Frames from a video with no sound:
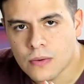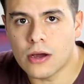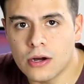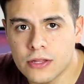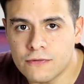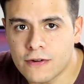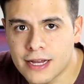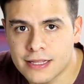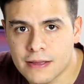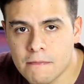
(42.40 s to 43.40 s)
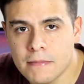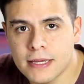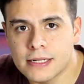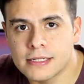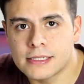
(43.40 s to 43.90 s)
Undefined
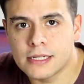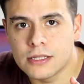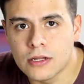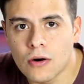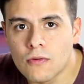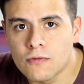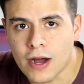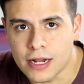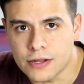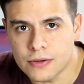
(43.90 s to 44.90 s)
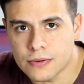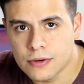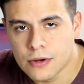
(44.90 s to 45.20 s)
means no value,